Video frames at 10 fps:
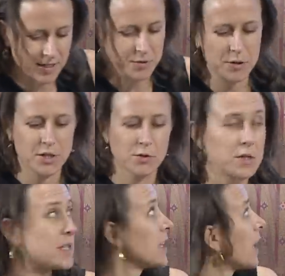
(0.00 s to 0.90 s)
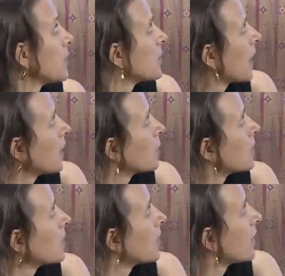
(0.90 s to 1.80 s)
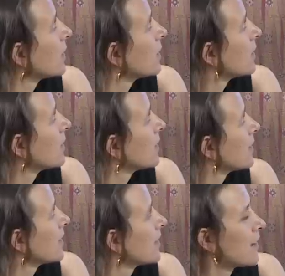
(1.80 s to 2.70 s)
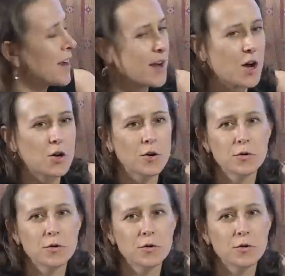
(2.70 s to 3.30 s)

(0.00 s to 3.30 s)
to that question towards the end, but I will, uh, uh, I'll go